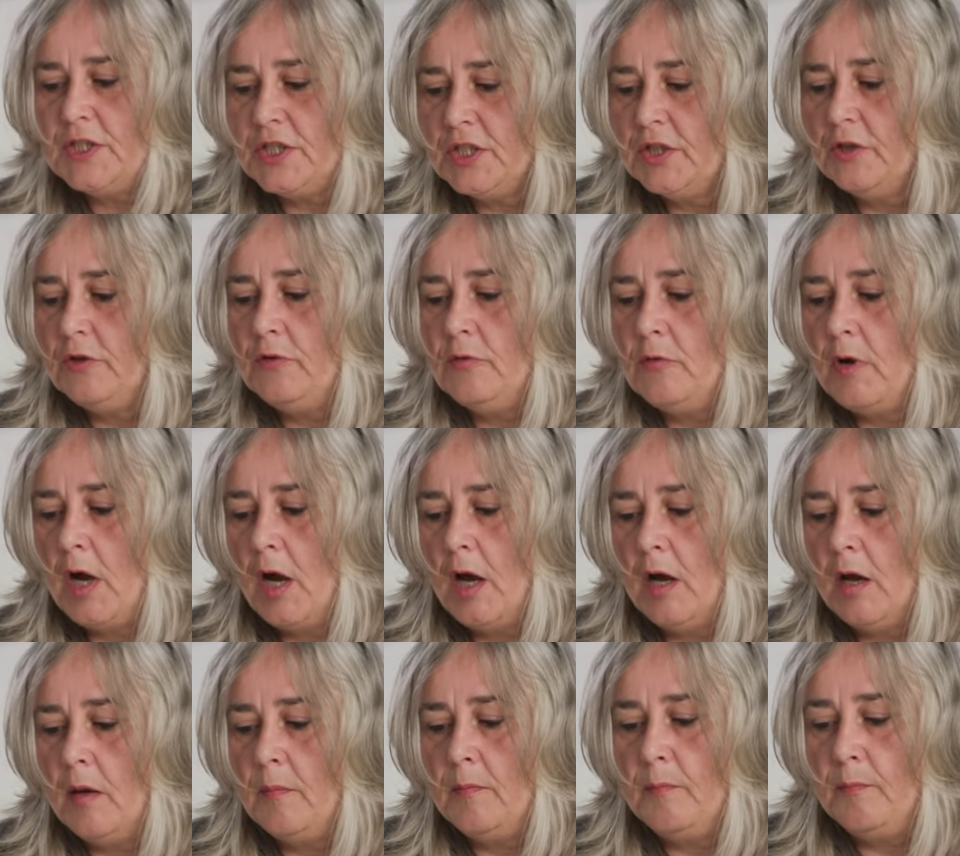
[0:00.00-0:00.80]
do
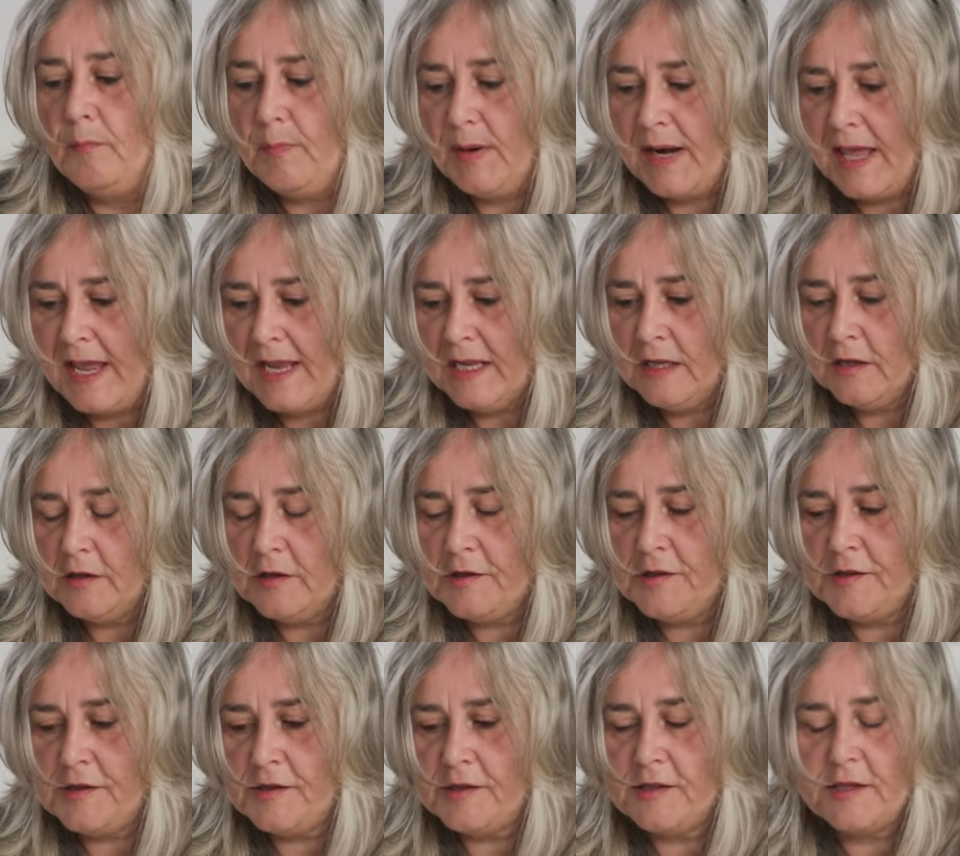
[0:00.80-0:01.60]
um,
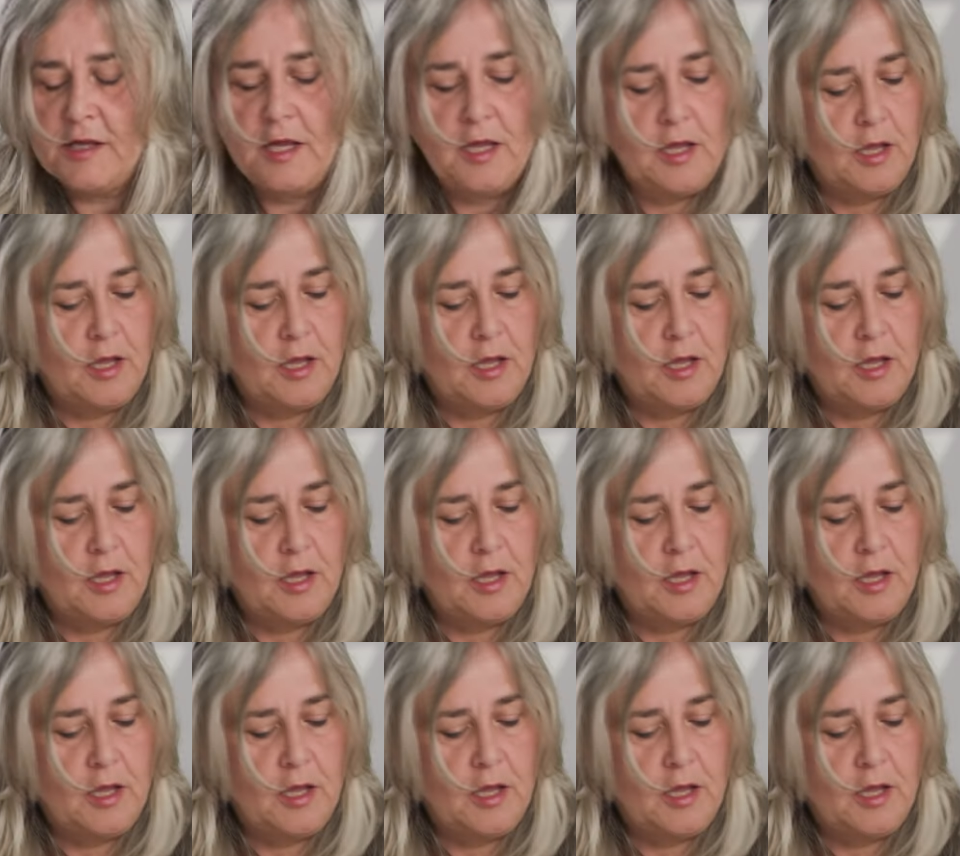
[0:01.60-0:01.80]
blanks,